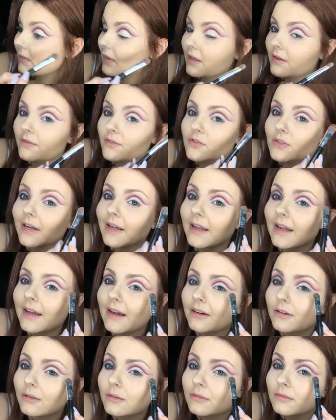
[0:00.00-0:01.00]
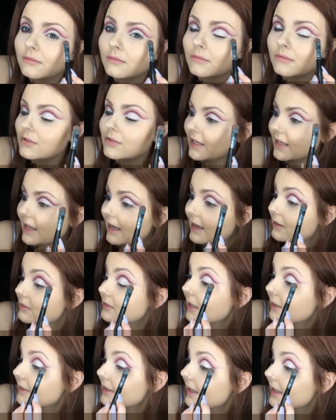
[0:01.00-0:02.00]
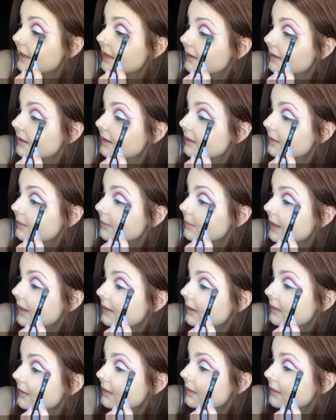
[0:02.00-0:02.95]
Even drag it out down here as well.